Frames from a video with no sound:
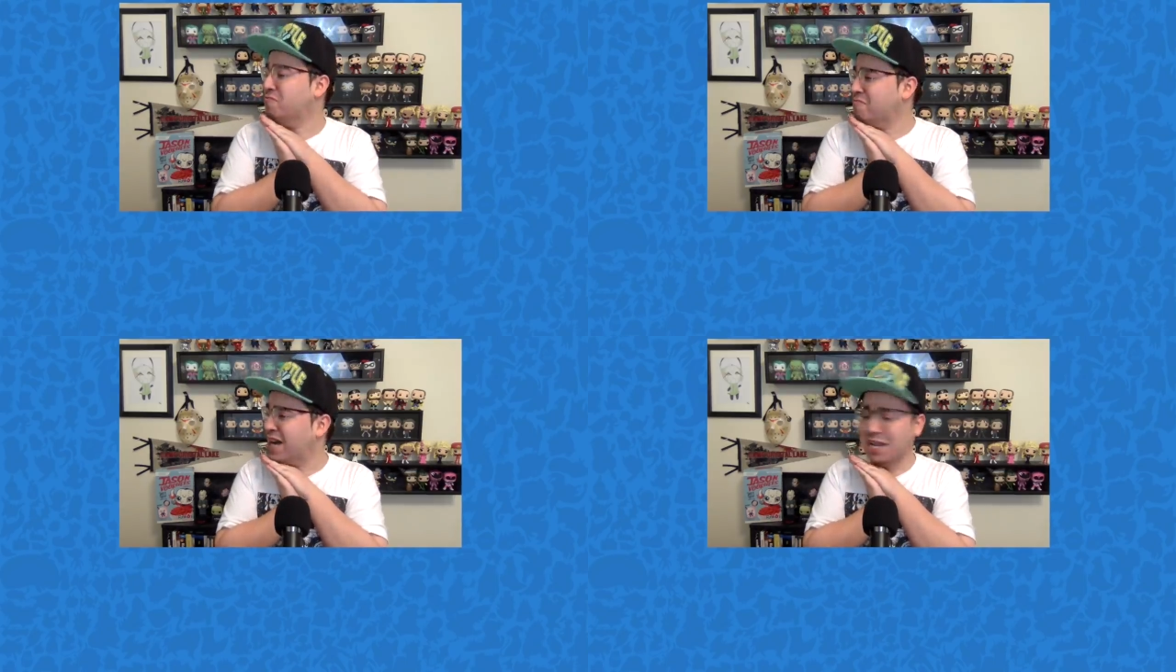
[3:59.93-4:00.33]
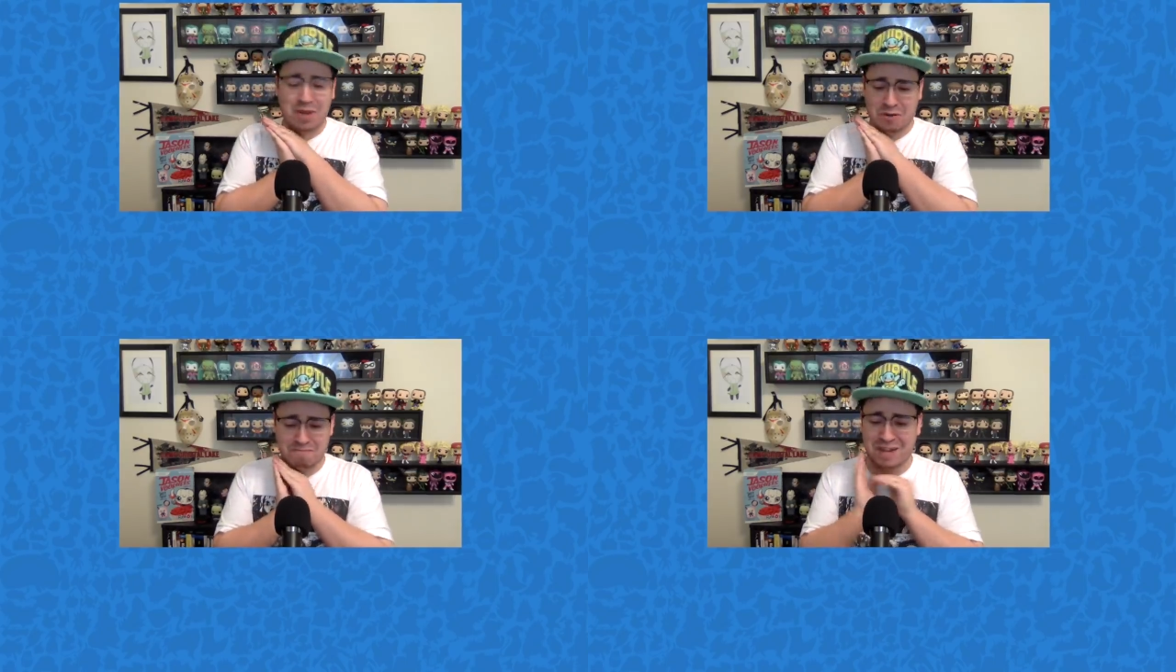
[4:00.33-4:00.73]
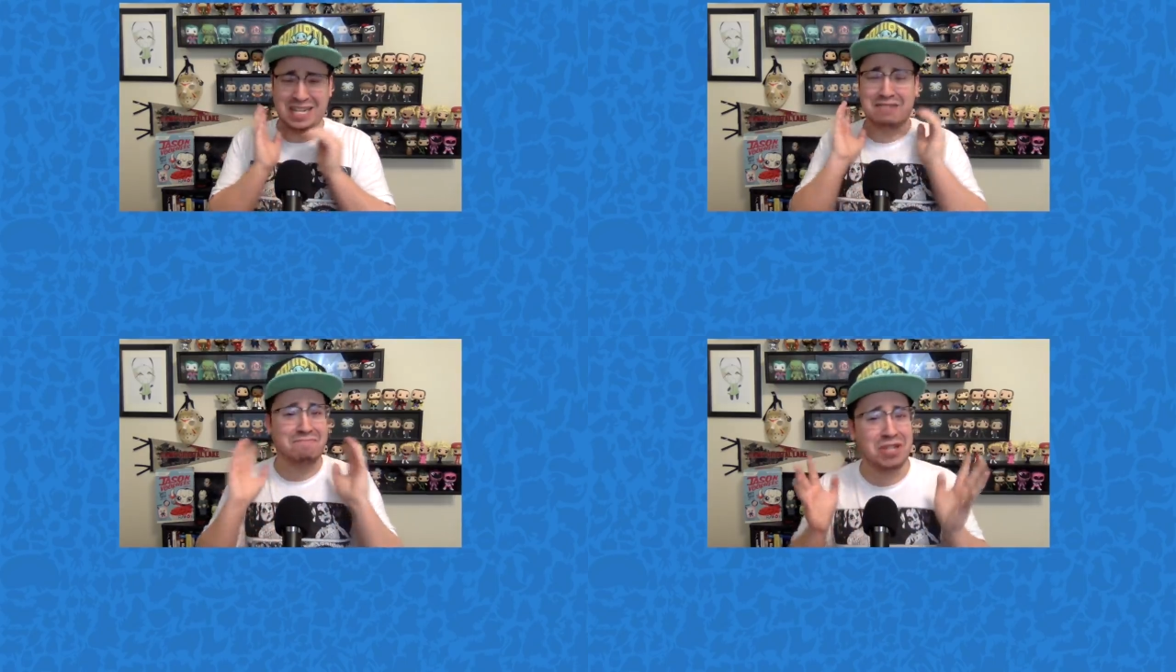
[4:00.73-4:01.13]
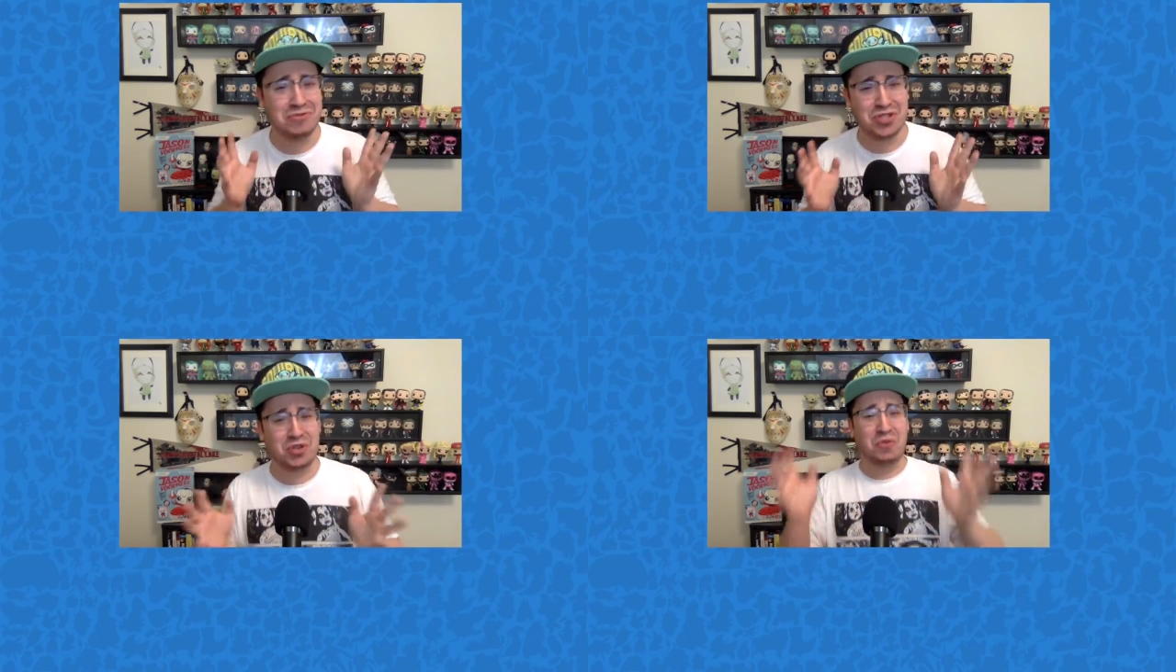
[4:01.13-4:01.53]
Mime. Oh my god,
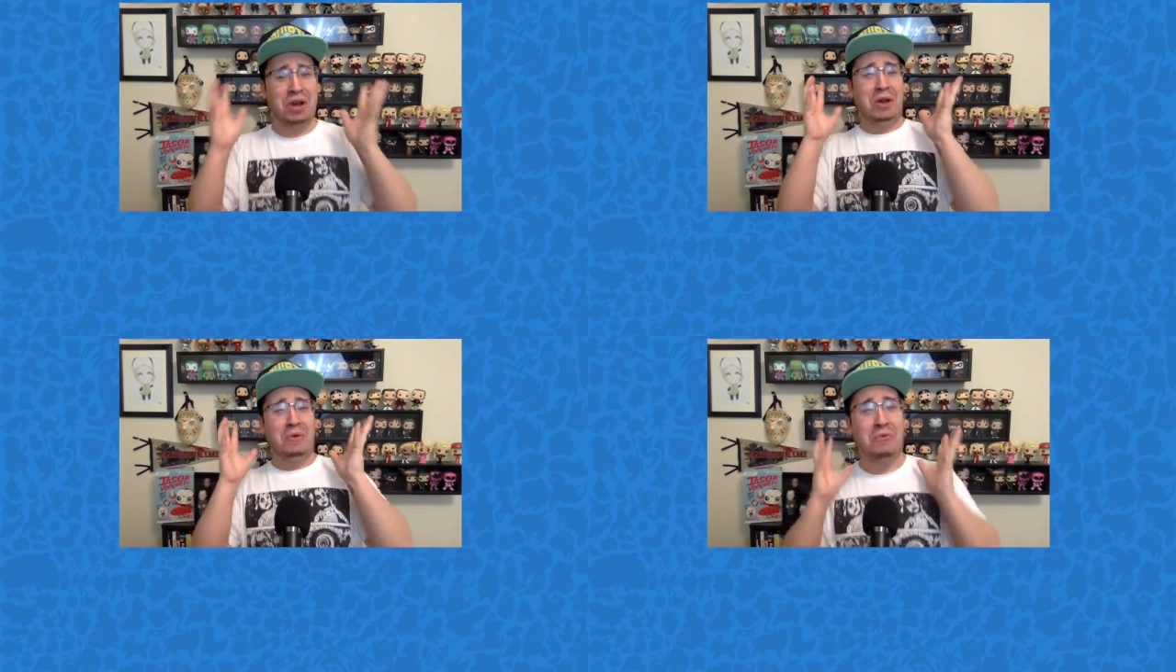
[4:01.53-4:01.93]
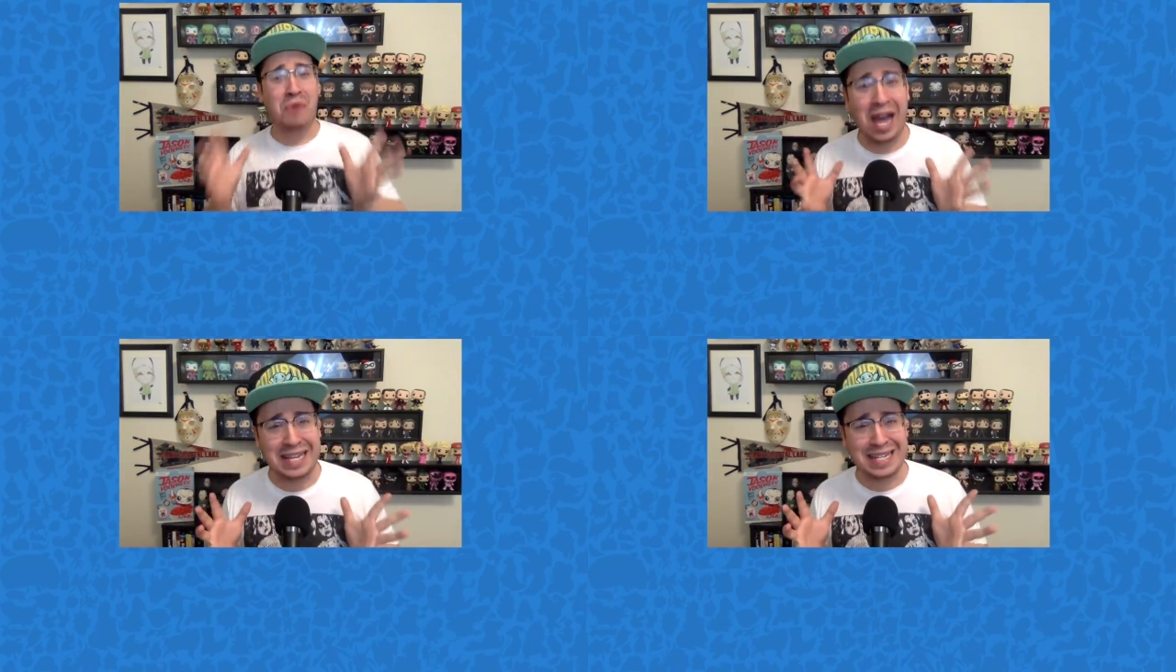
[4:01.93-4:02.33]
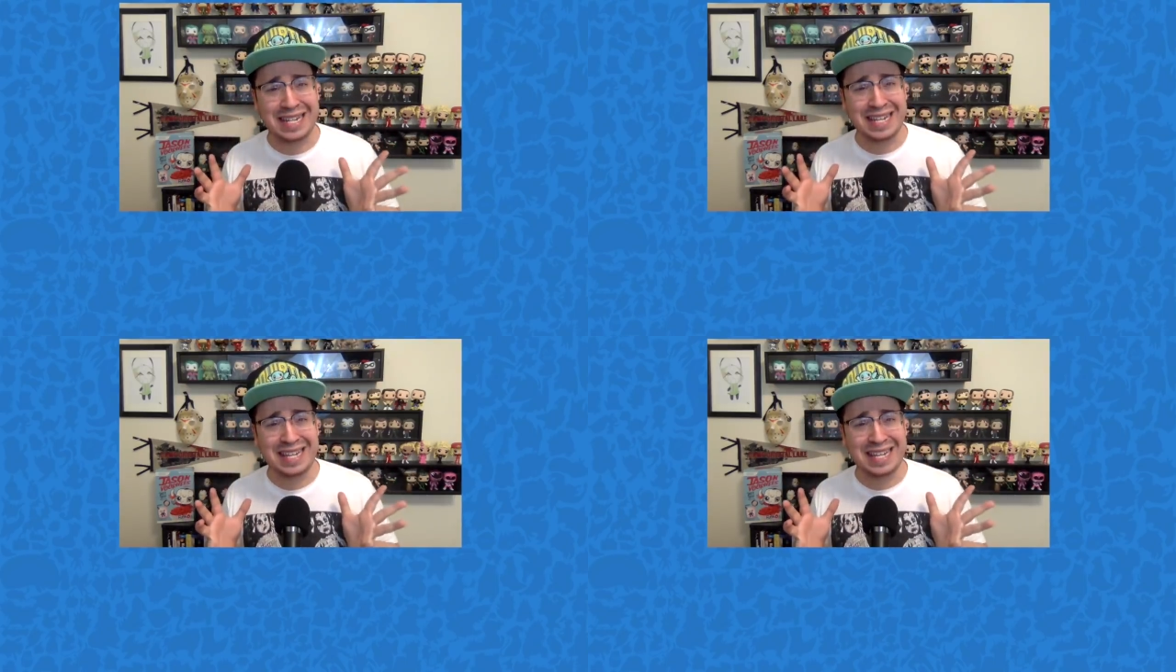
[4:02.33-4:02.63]
Mewtwo. What?